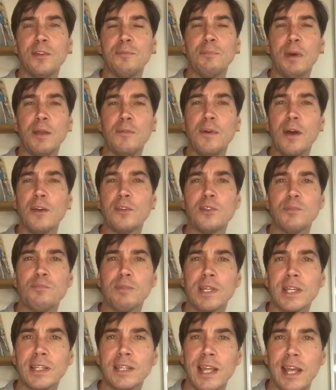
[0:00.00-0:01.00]
But if I was to
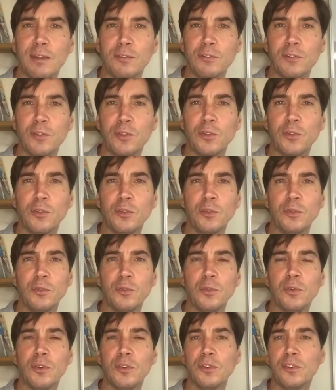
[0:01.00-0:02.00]
bring it down
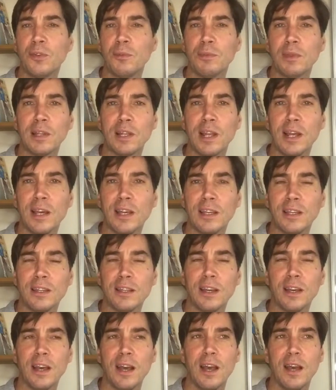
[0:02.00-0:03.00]
to something
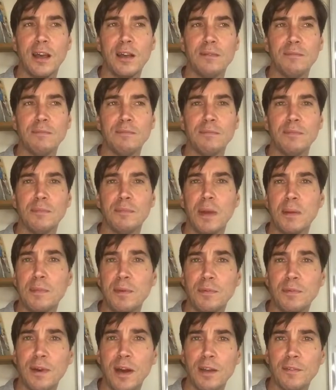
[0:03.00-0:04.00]
like maybe
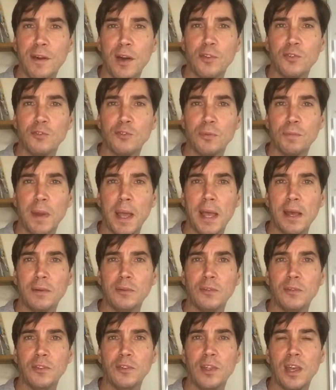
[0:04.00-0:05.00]

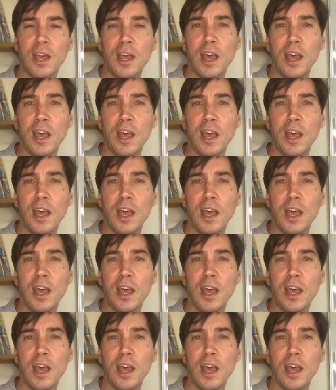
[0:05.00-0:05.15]
£500,